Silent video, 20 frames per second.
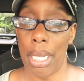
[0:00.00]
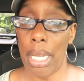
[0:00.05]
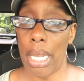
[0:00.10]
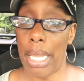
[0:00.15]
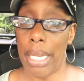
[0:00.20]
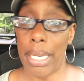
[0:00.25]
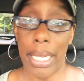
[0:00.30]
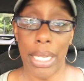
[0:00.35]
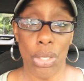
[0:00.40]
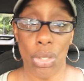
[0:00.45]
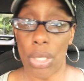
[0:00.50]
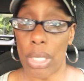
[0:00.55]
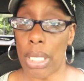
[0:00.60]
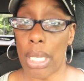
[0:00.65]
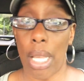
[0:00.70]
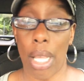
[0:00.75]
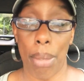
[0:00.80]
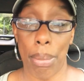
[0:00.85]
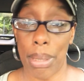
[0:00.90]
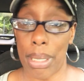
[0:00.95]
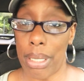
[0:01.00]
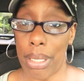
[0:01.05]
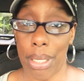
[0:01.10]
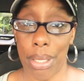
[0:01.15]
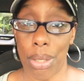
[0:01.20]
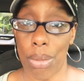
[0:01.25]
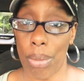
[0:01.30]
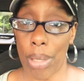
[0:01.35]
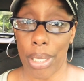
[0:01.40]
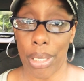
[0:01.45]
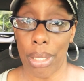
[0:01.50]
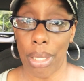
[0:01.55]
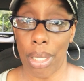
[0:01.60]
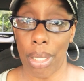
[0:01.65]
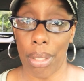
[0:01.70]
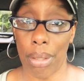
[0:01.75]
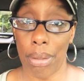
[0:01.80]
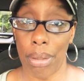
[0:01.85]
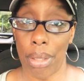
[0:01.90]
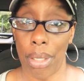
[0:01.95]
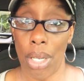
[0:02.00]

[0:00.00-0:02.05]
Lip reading: And that's just common sense right there.